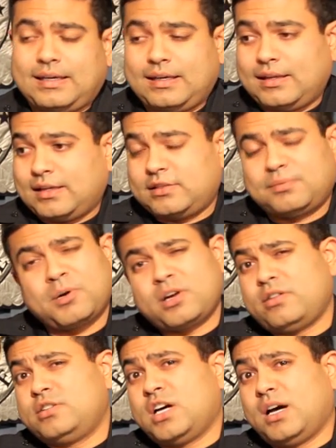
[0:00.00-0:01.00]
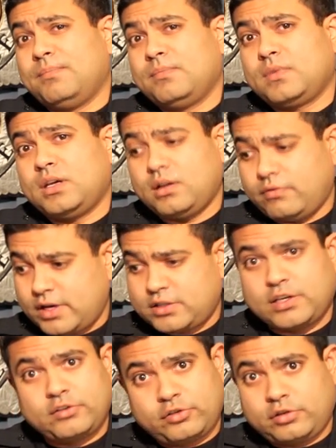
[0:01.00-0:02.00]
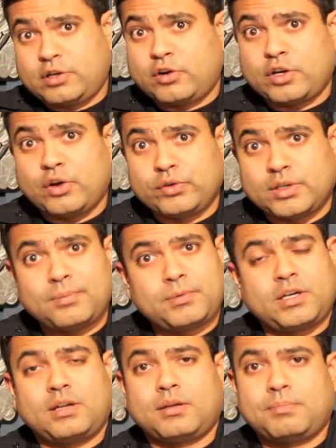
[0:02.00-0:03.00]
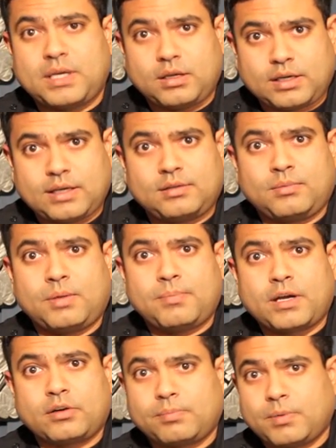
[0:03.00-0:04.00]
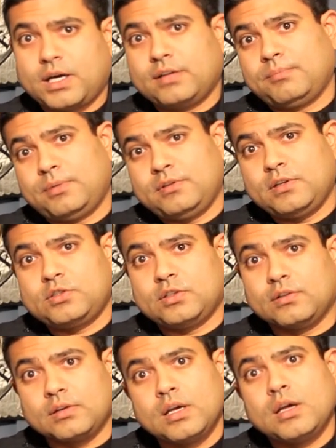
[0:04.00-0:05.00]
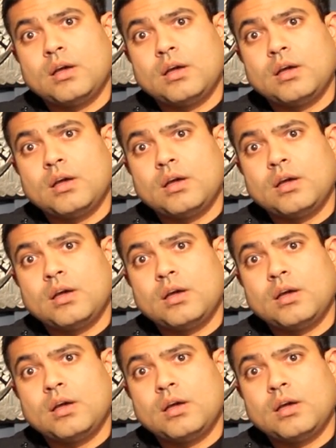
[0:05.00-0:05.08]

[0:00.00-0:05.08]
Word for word: And that's just part of the job. And eventually, as your seniority goes up, you're going to be able to get some of the better spots and positions.